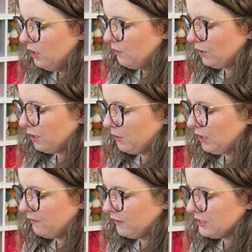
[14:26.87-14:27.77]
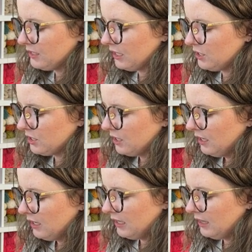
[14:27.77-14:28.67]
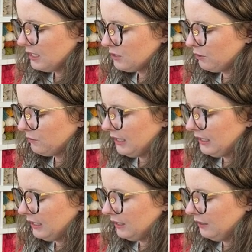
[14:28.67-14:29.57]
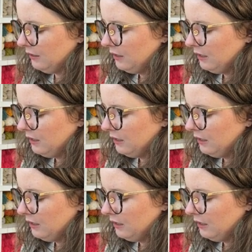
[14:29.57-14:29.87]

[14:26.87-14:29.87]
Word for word: We're going to put our first stitch in this one right here.